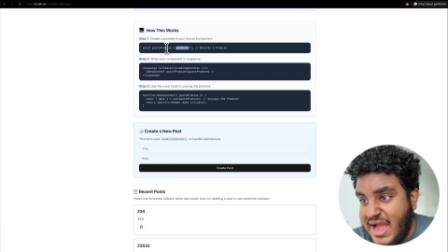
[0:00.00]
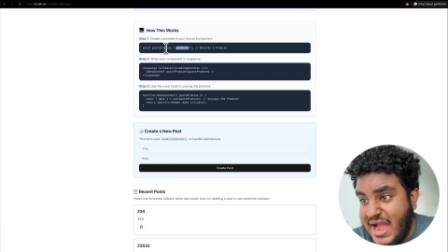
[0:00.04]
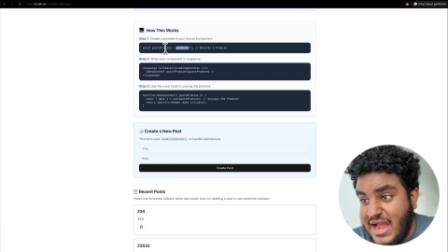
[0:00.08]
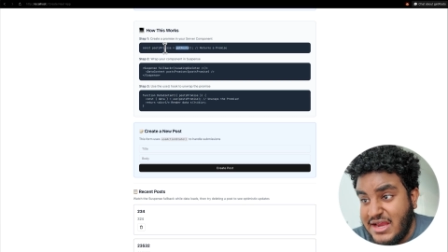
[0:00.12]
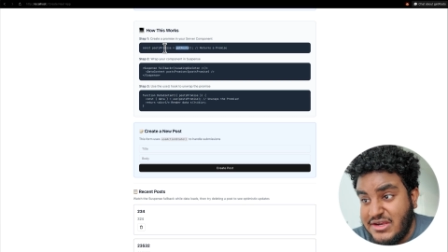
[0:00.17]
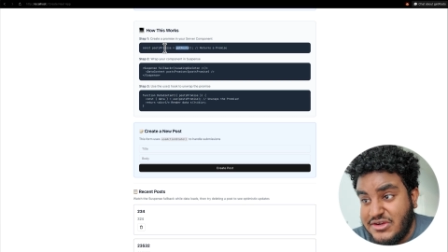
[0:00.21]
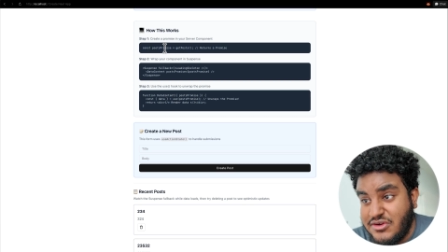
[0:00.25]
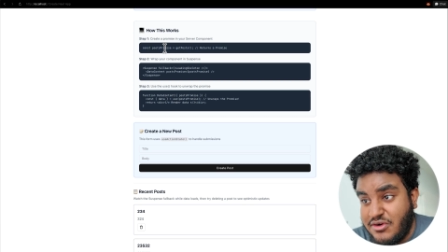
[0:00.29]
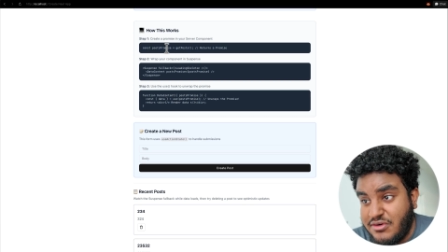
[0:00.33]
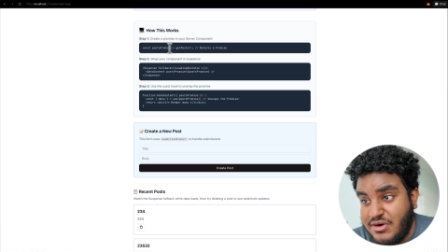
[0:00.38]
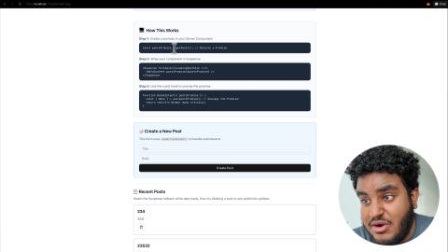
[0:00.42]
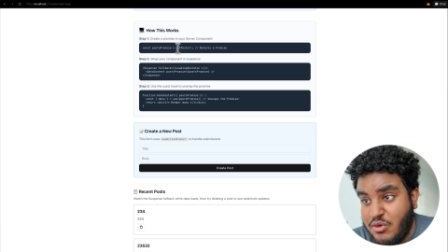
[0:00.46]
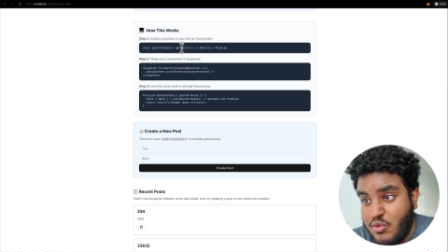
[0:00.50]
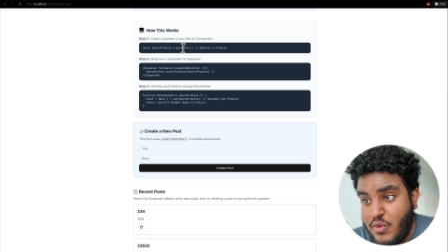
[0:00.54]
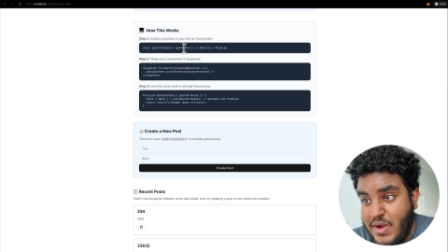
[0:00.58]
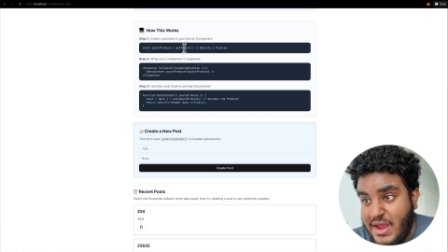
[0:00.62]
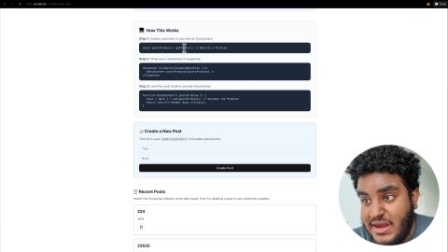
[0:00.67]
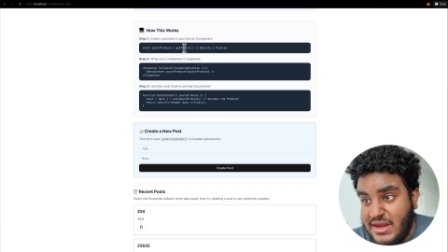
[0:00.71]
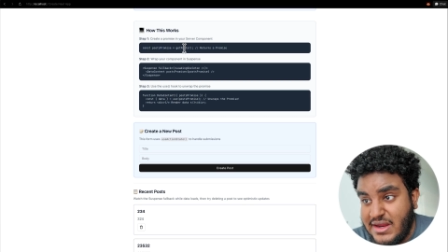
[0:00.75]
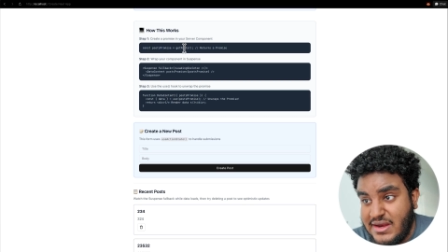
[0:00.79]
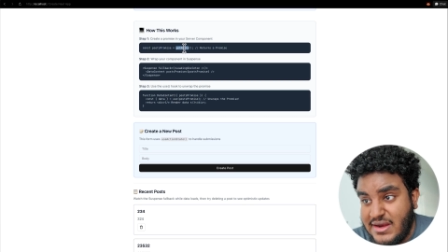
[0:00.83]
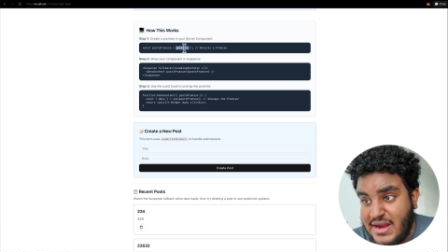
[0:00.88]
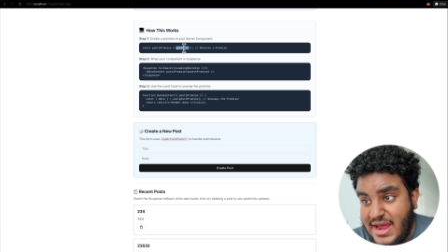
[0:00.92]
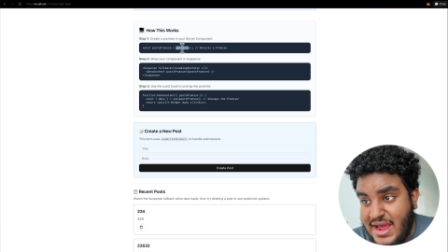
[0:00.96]
I don't
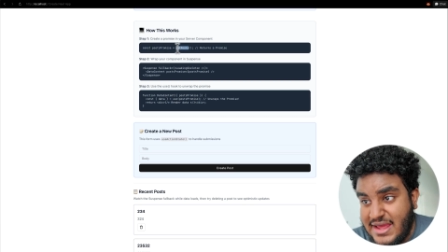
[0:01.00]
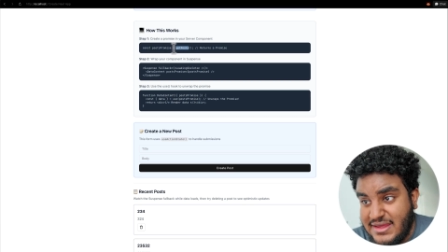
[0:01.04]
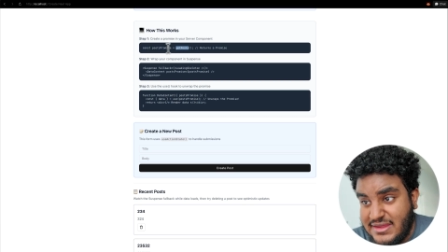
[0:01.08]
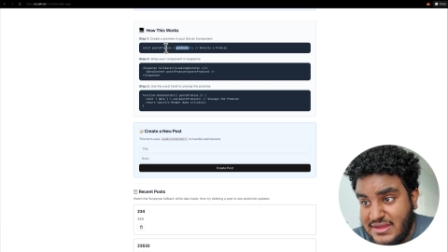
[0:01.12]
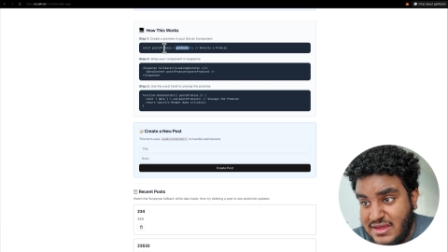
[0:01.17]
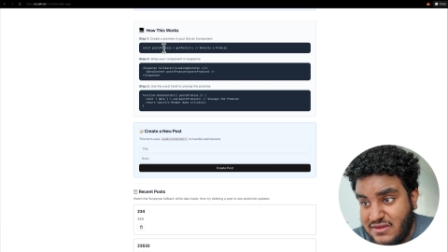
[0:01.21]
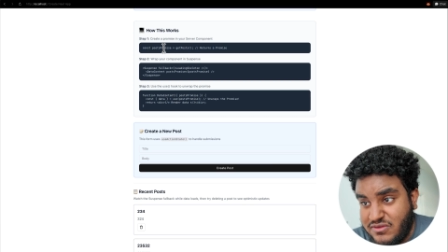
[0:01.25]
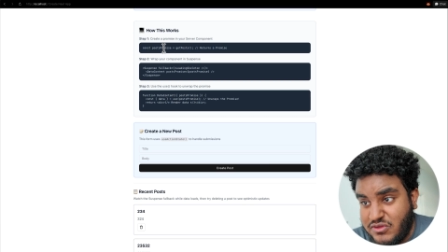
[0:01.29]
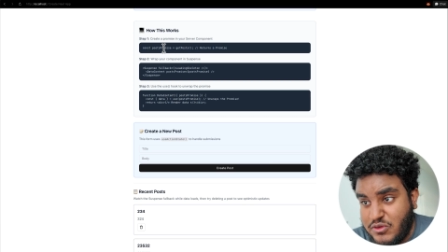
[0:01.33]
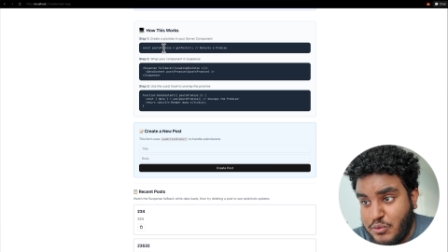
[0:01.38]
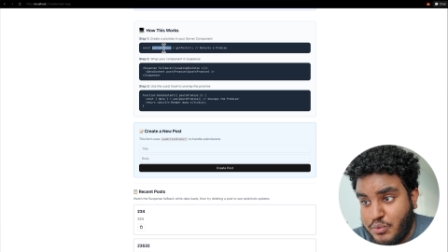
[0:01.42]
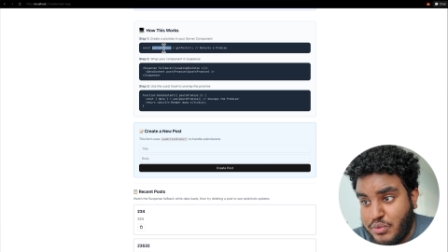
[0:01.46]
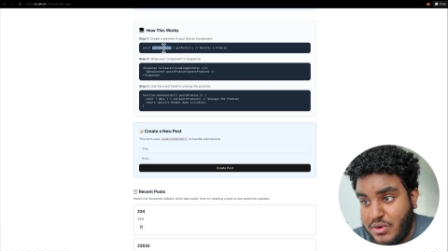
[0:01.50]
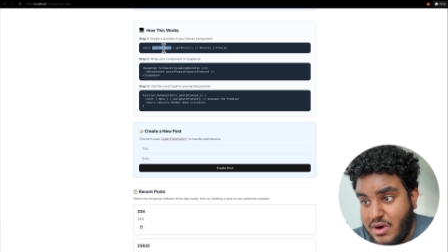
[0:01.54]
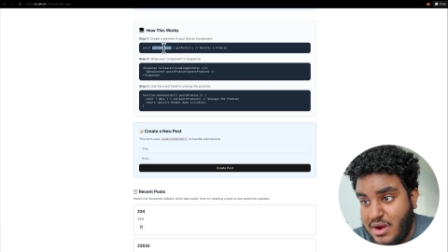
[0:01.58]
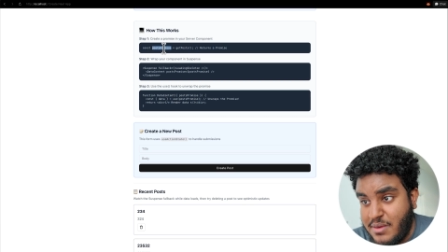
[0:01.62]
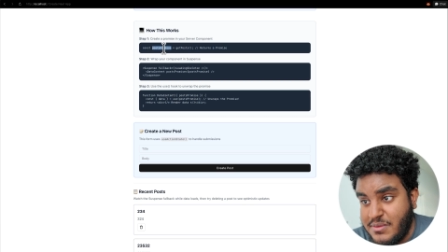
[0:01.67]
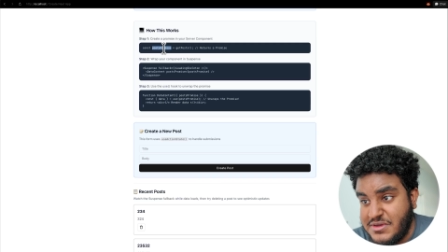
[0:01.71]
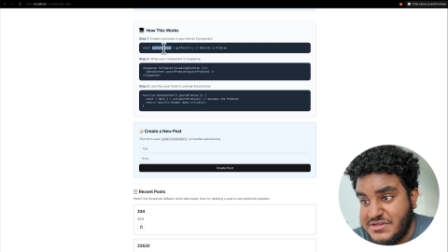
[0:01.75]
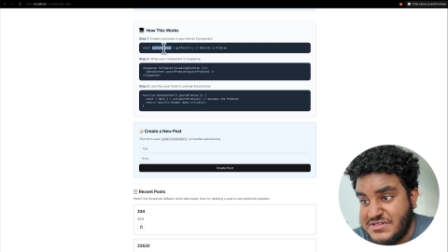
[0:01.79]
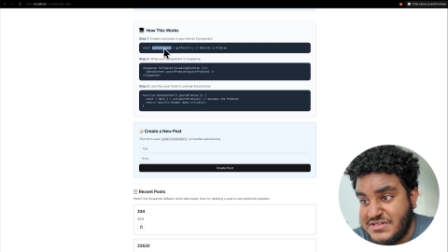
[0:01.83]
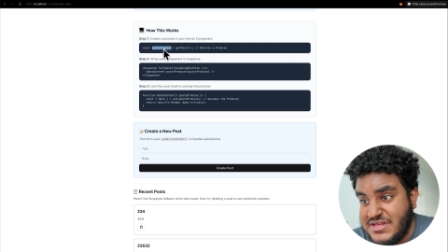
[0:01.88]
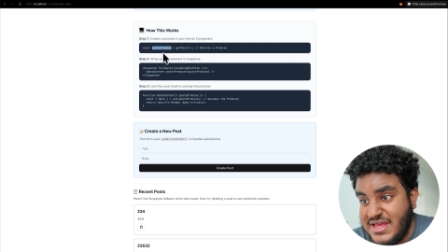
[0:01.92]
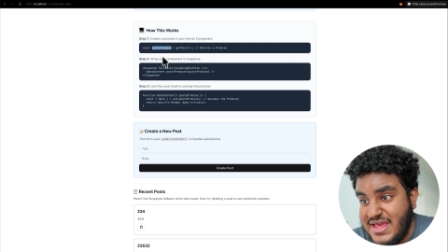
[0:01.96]
await it, I get the
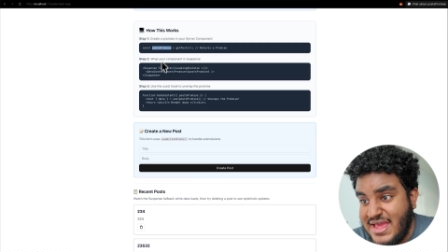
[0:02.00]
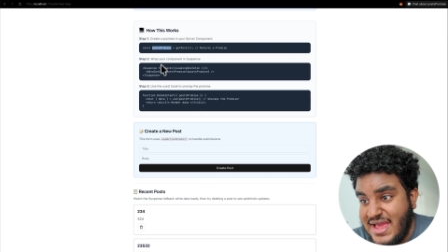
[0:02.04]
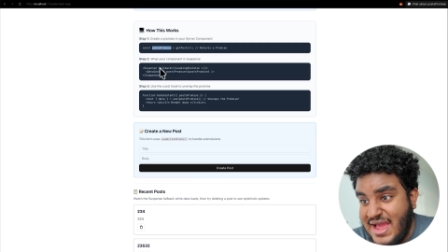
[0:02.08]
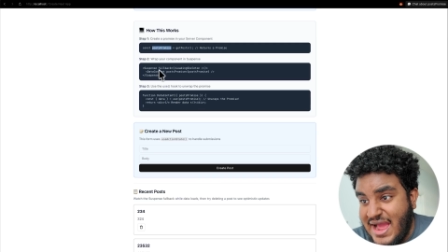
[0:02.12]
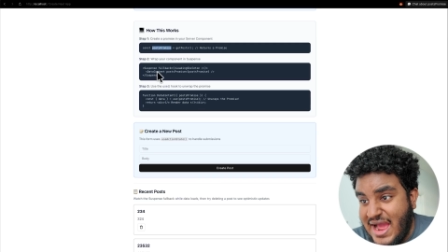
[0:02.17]
promise.